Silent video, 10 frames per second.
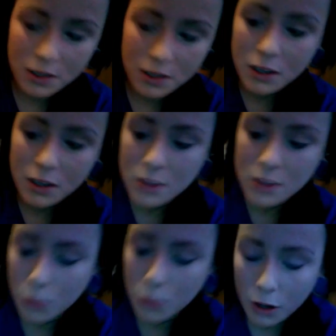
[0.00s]
So more
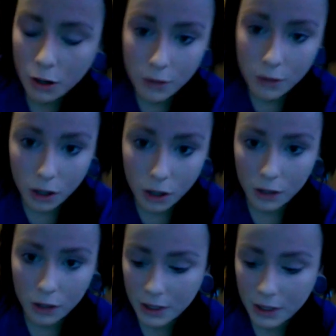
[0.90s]
of along like the
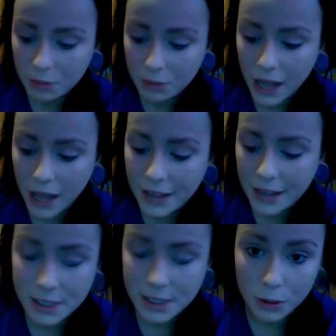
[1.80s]
blacks and
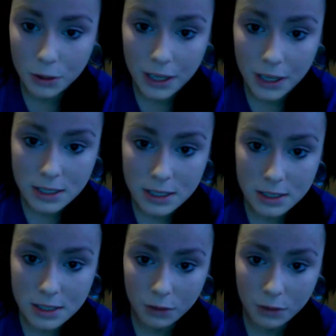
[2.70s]
grays and silvers
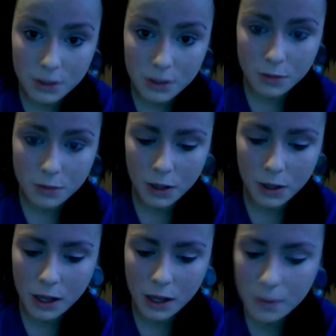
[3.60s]
and whatnot.
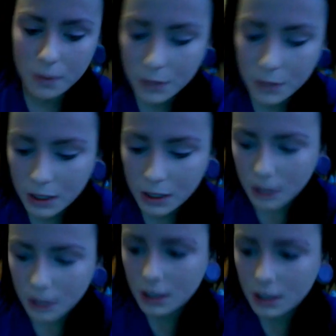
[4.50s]

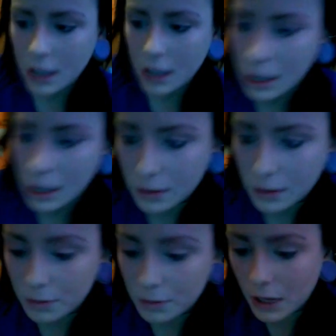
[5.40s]
And I
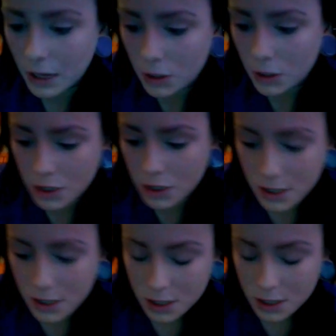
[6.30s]
usually start
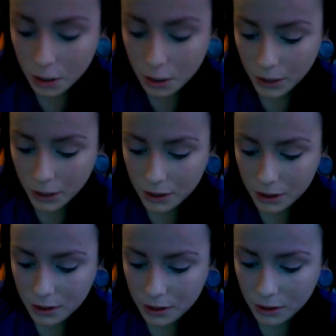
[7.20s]
with
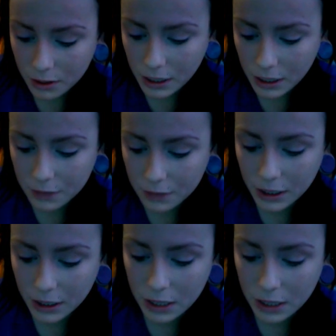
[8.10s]
kind of like an
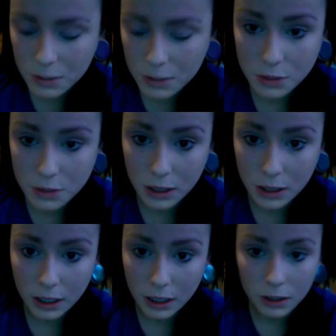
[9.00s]
in-between, like a lighter
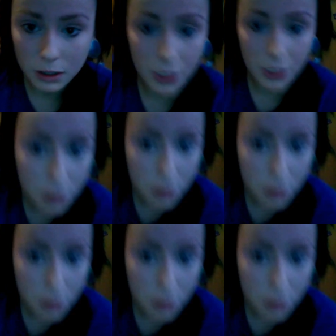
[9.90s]
gray.